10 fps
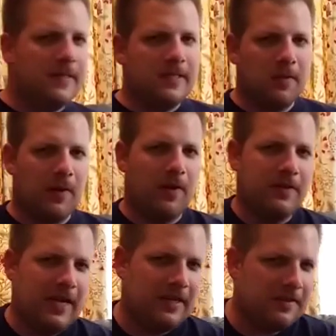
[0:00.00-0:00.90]
So we're gonna
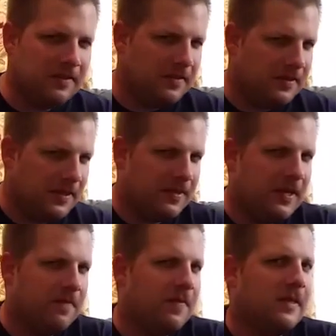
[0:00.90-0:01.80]
let that sit
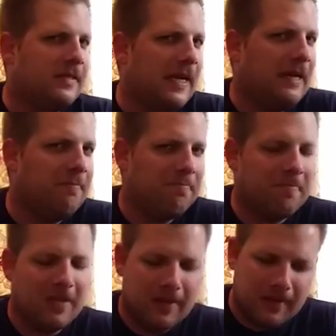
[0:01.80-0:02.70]
there for a second,
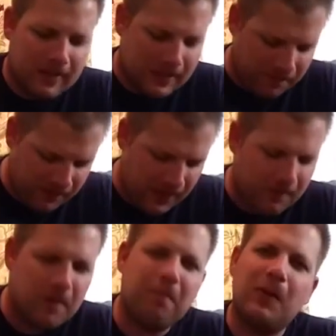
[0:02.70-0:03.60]
let the
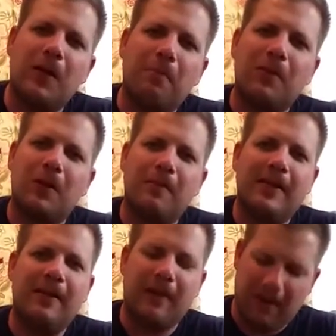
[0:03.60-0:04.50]
flavor build up a little
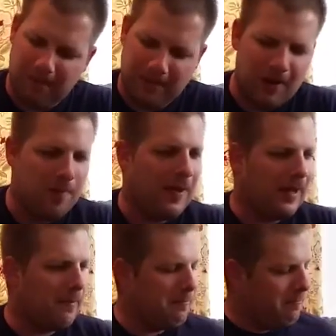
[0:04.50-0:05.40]
bit, and we'll be right back.